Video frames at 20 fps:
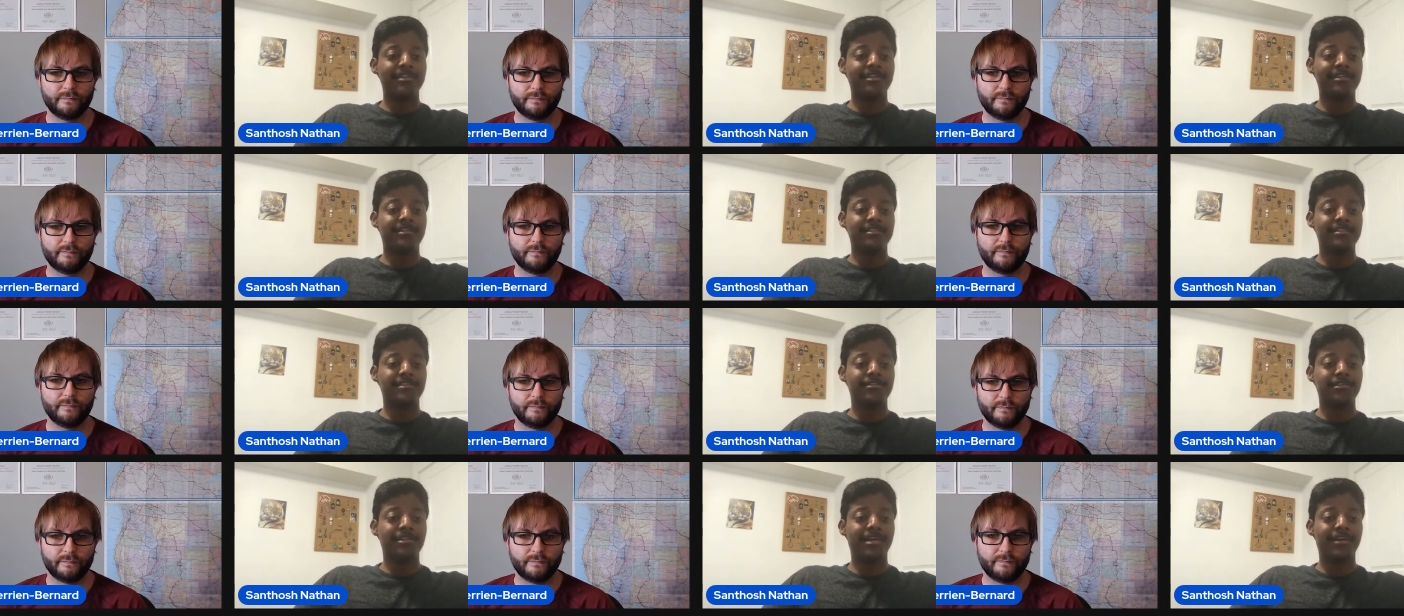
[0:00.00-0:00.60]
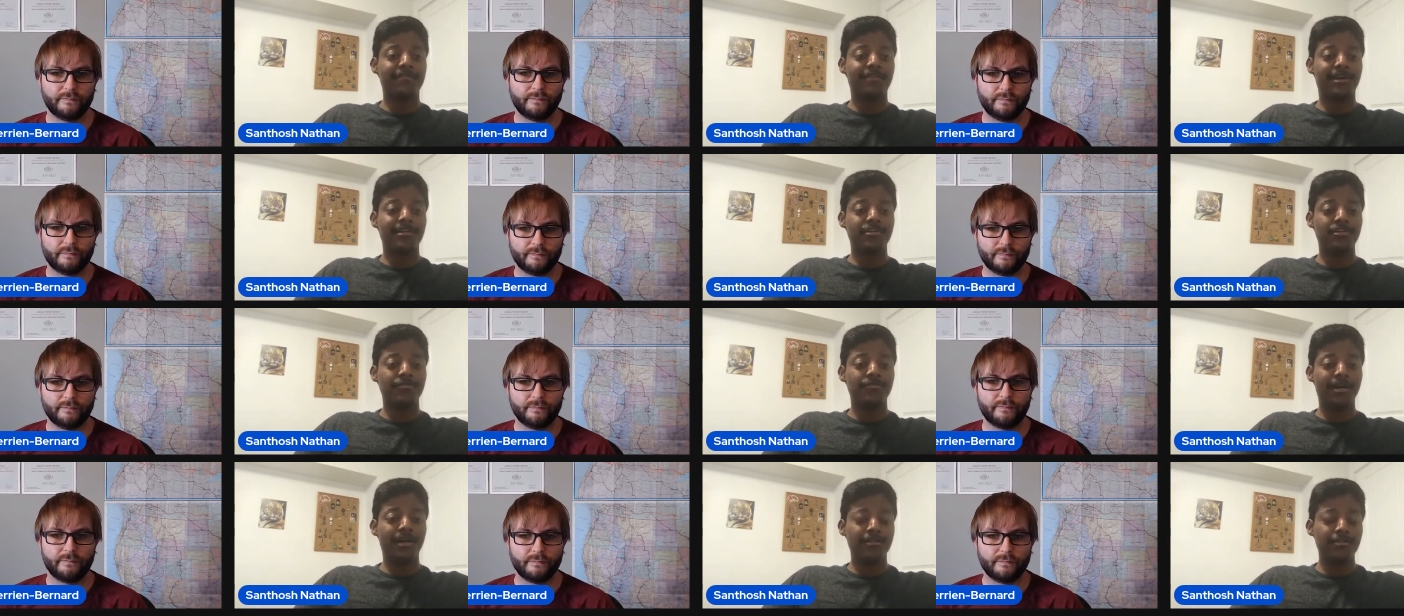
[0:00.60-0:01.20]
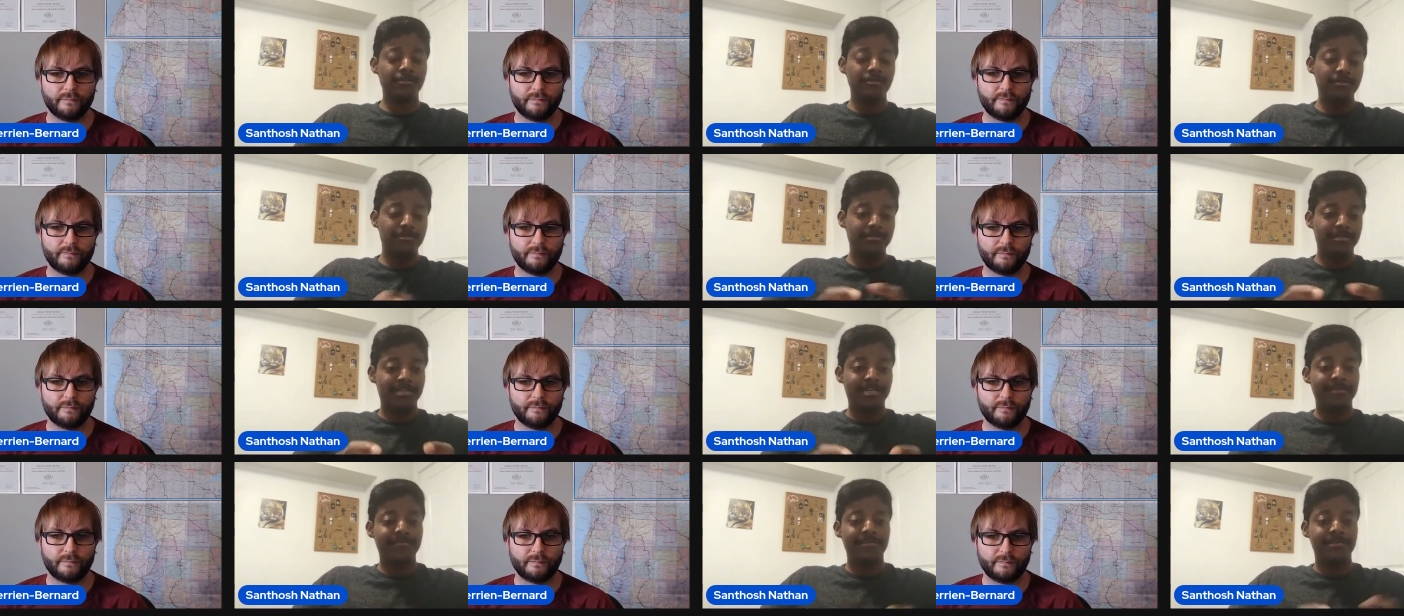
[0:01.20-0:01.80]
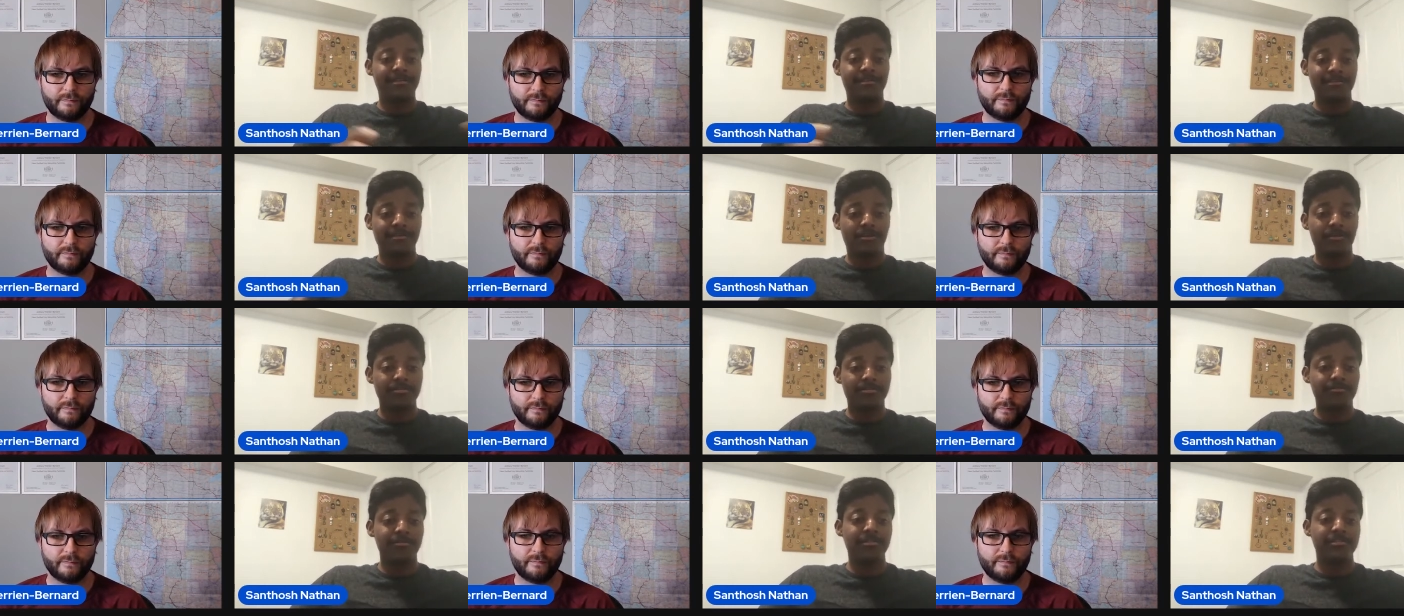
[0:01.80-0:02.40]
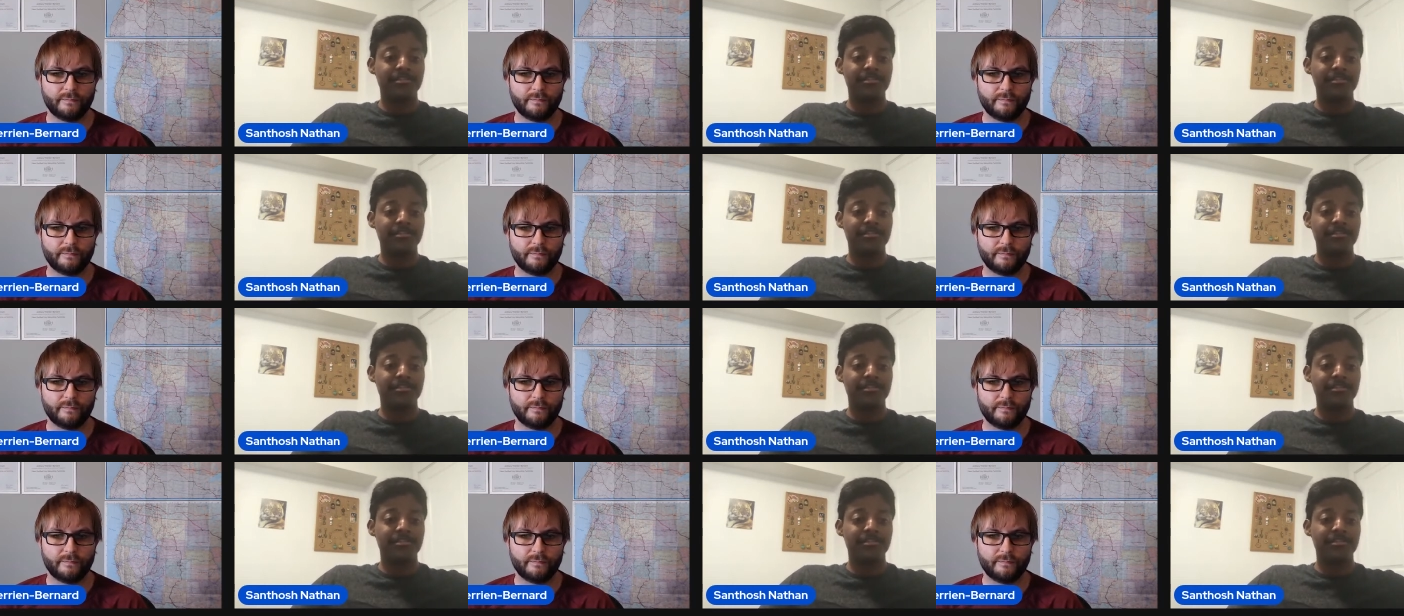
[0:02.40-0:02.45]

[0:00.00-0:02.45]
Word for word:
Speaker 1: that's still kind of undervalued, given all the real